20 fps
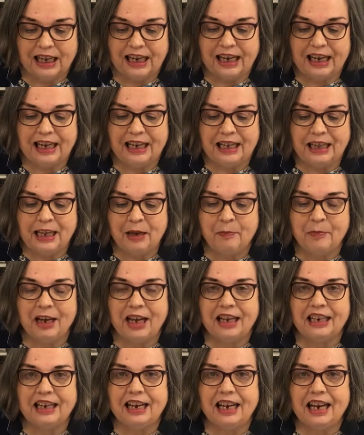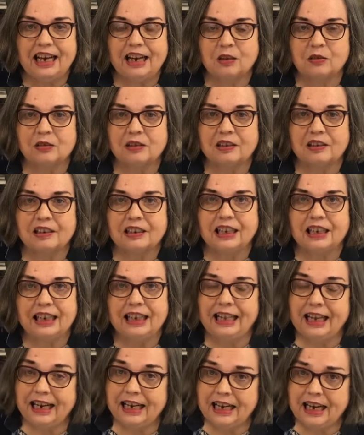and they bought a house, and
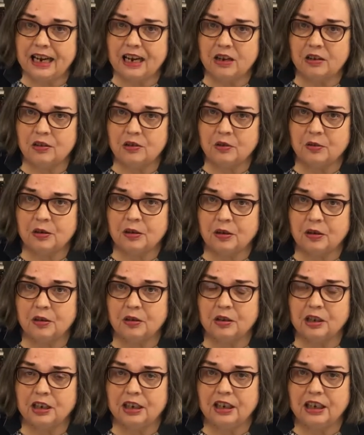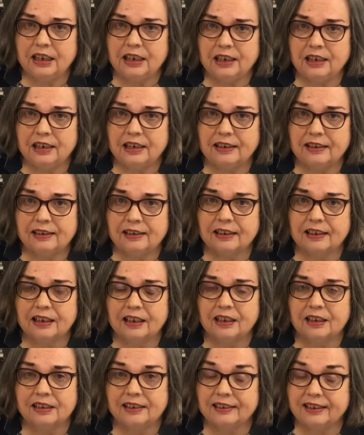that house is
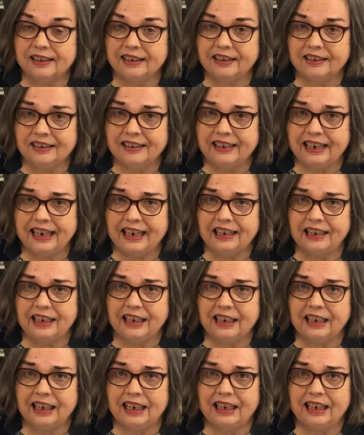still standing.